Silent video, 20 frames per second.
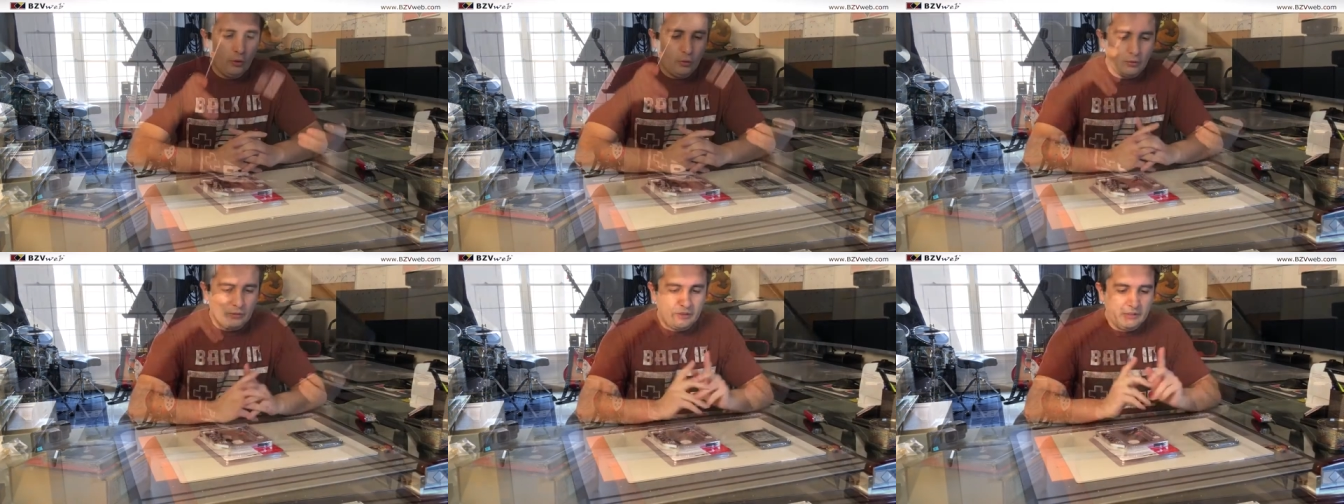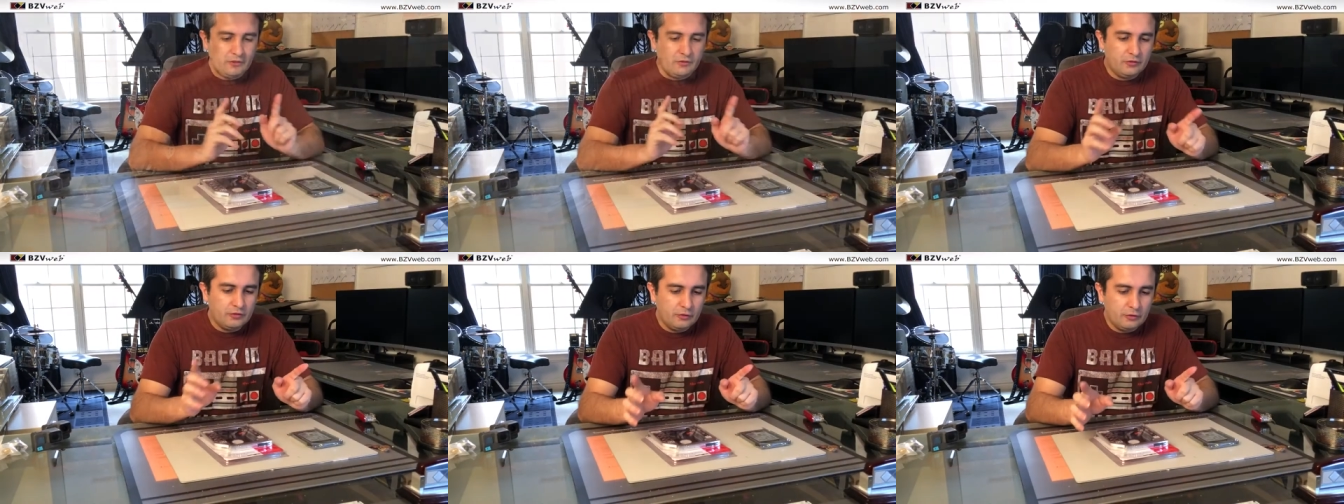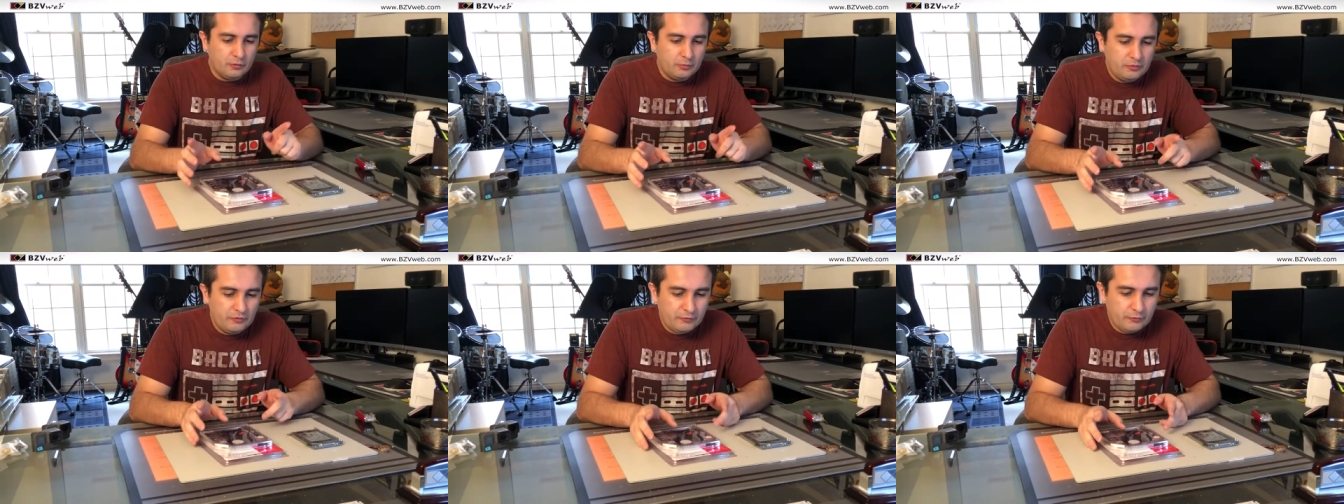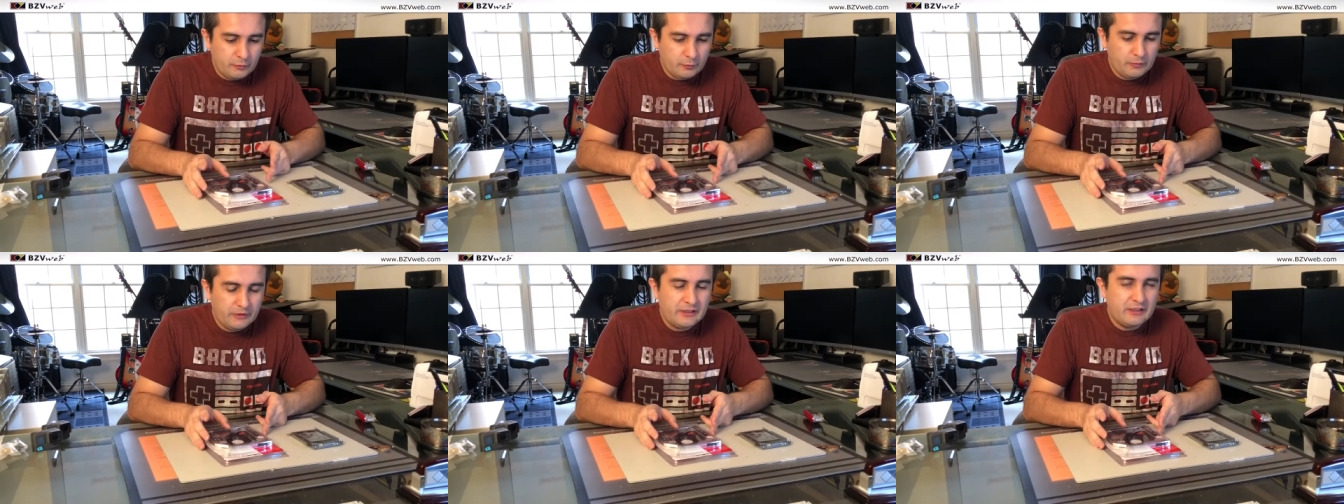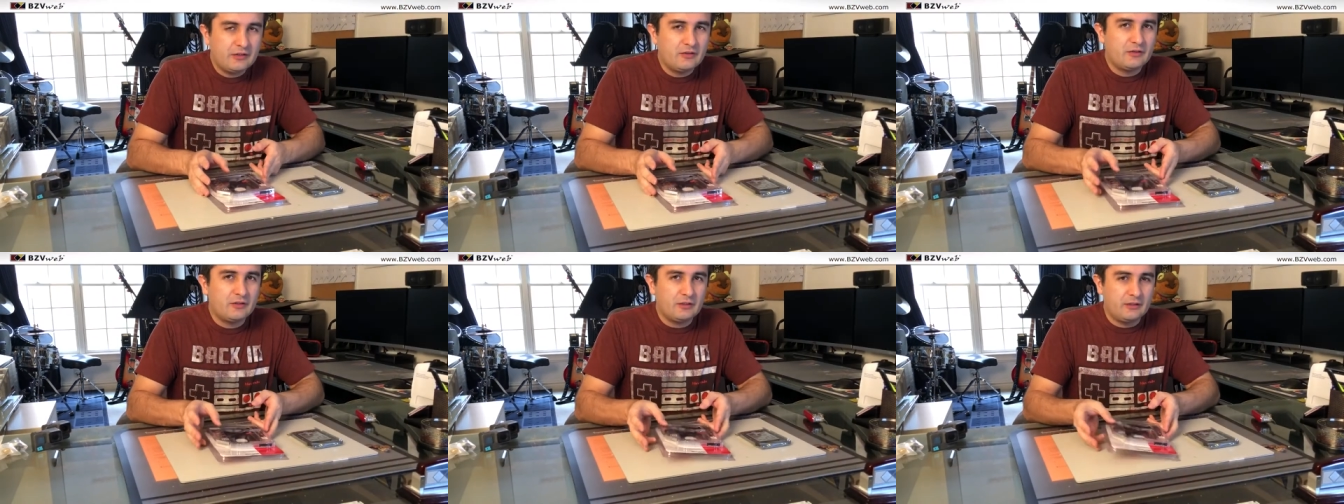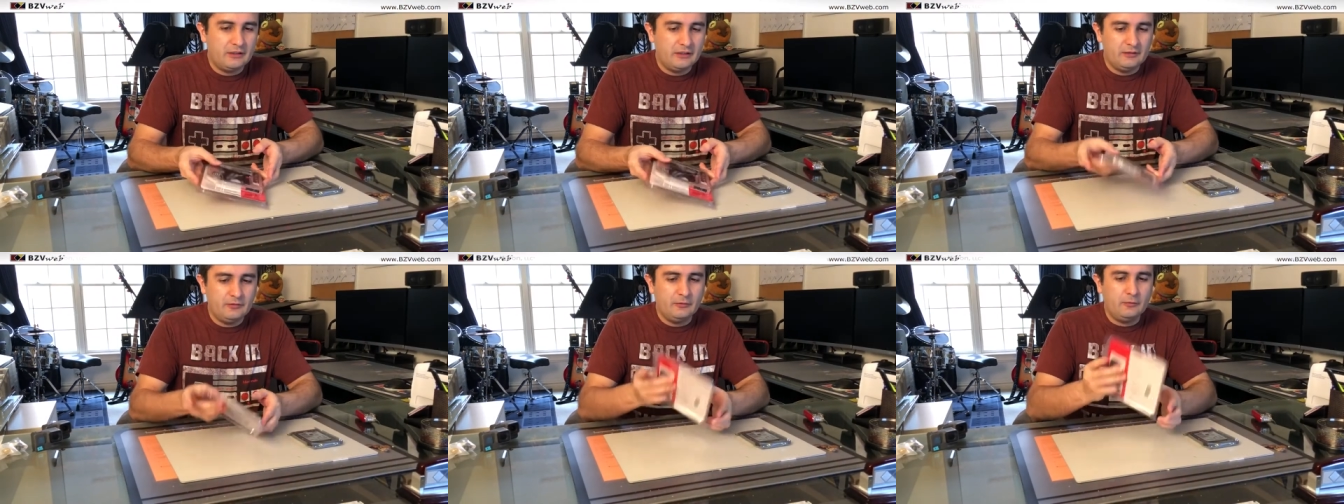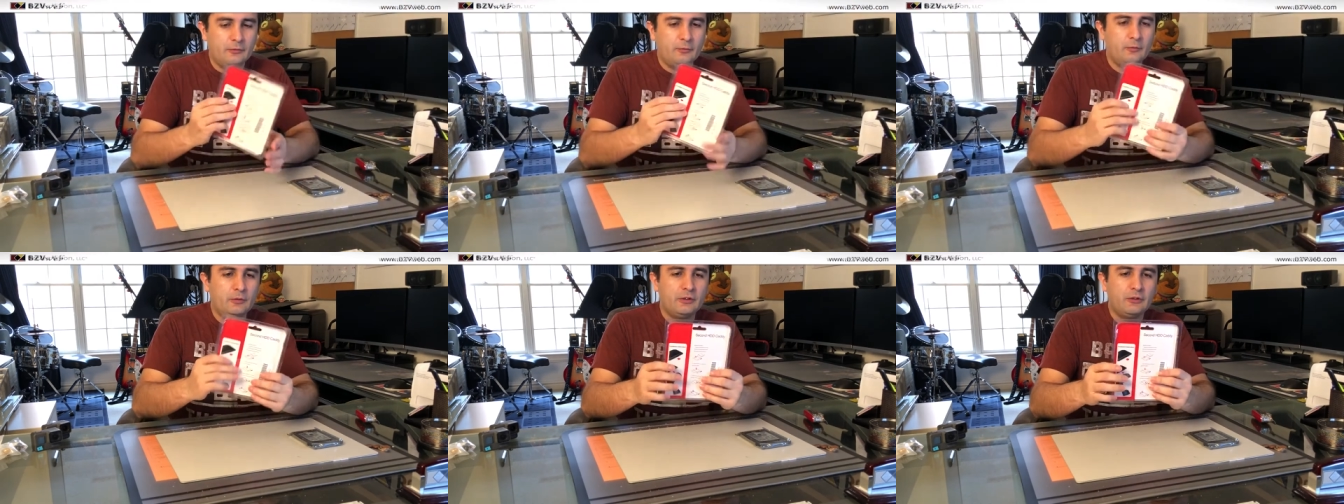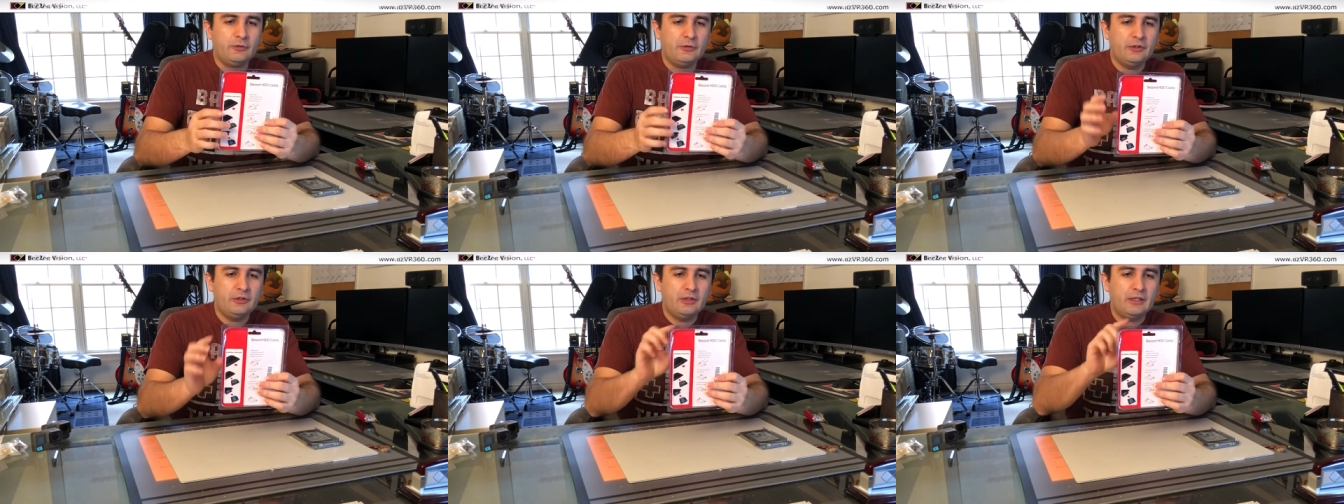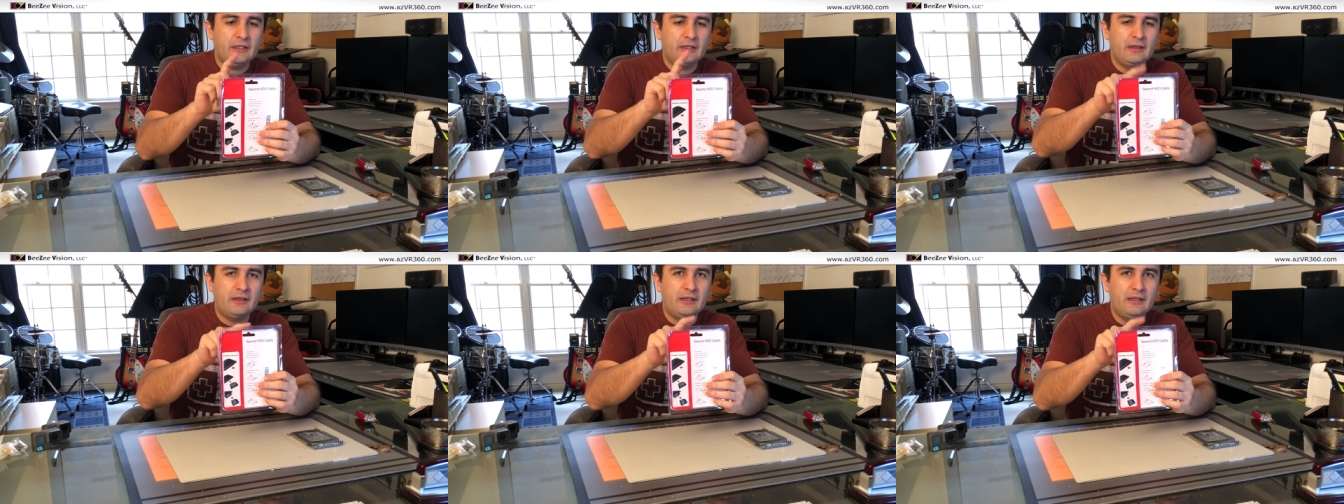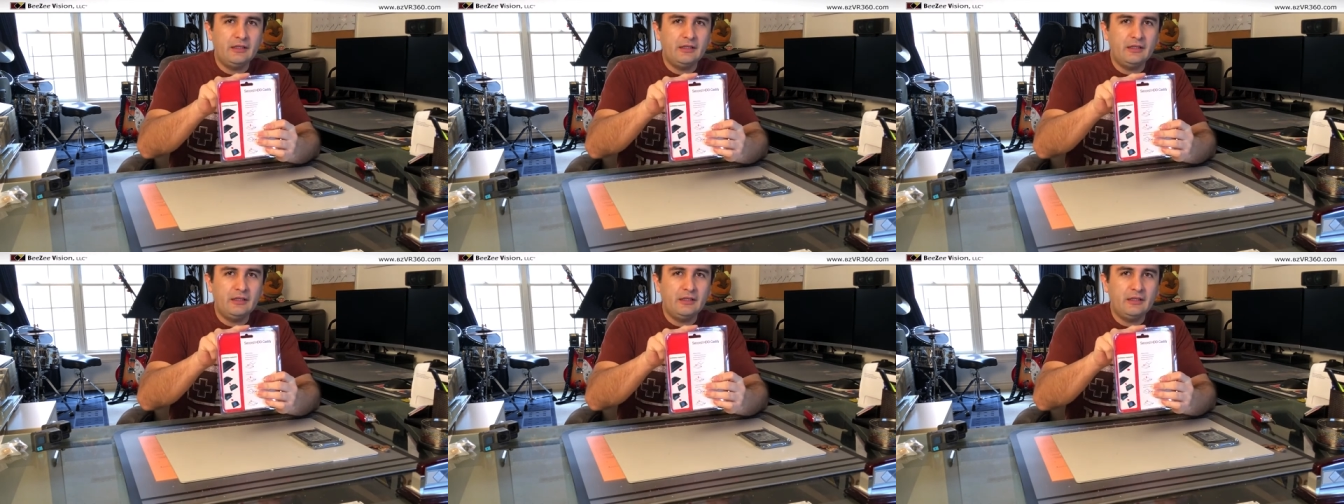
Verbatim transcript: Okay, so before we get started, we're going to get